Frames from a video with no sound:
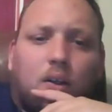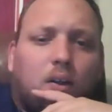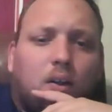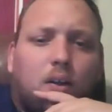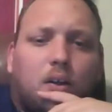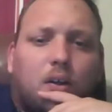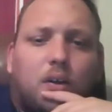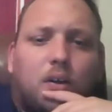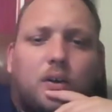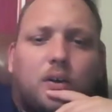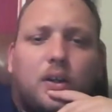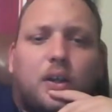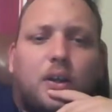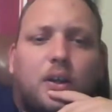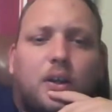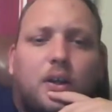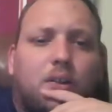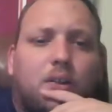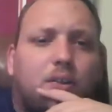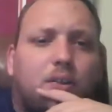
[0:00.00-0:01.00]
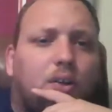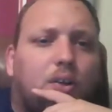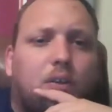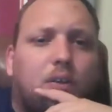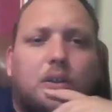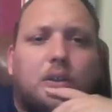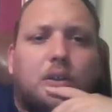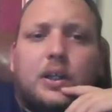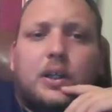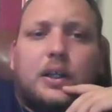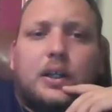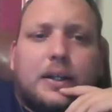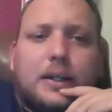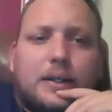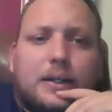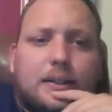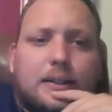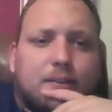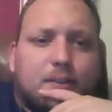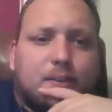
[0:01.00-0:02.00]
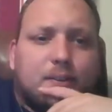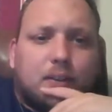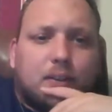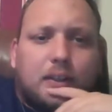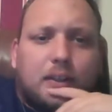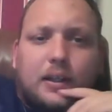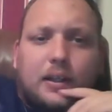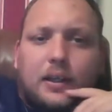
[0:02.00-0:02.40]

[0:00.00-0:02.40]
Okay, so it doesn't look like I